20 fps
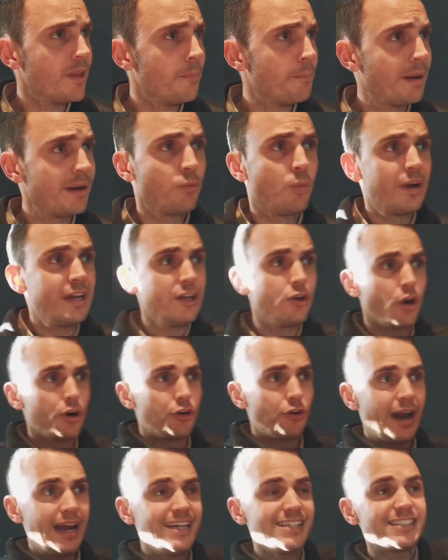But when he
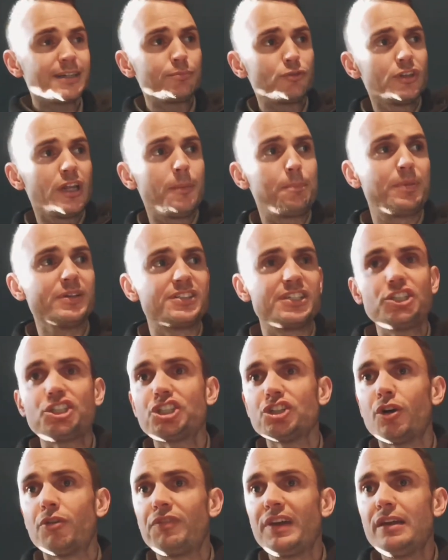got raised up to that
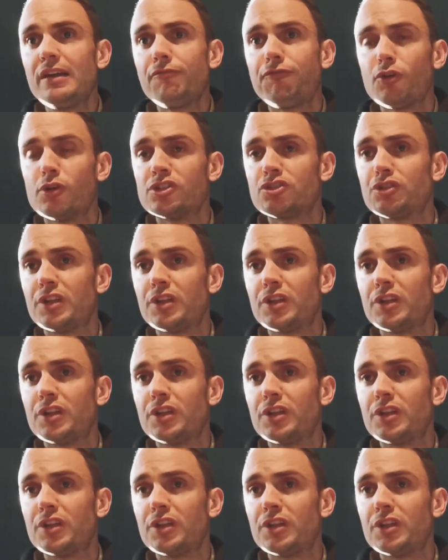position of influence,